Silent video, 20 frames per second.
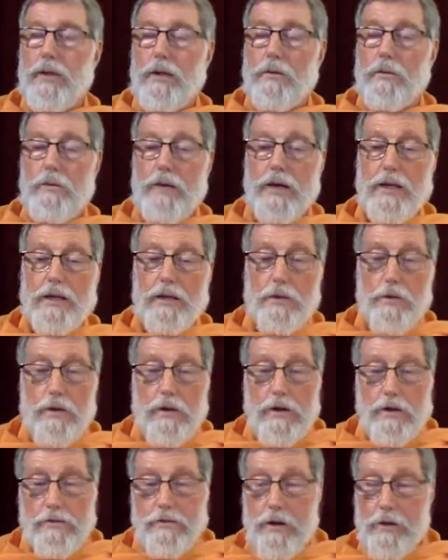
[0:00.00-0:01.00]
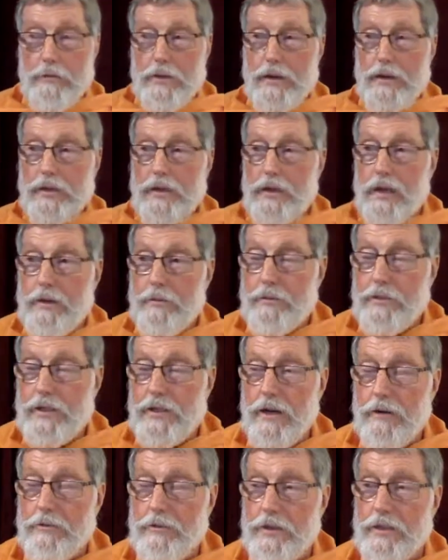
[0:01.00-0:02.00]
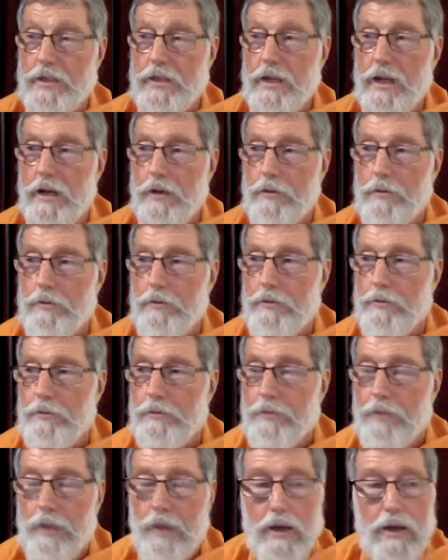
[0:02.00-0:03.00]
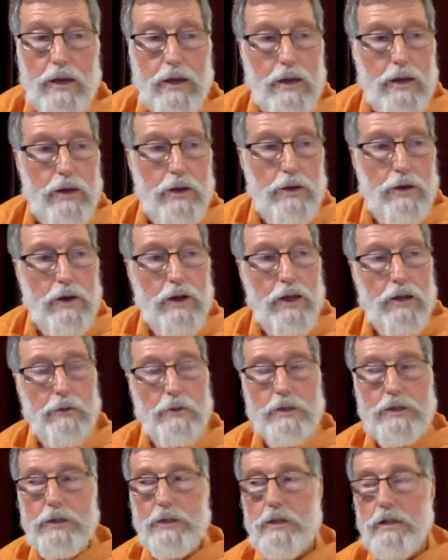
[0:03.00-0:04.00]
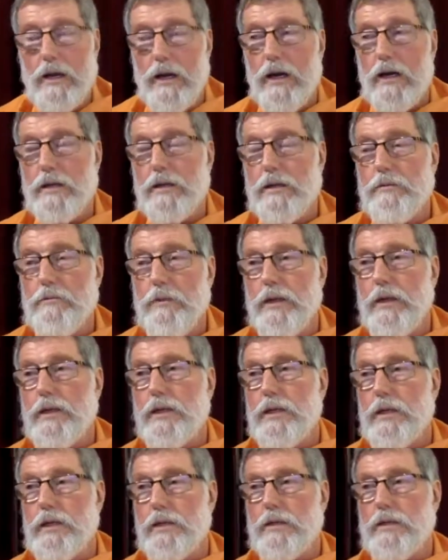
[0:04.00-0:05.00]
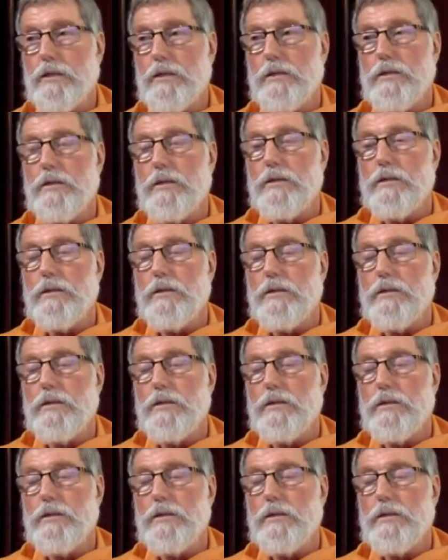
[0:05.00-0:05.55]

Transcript: Made the world from himself itself. Earlier we did a guided meditation,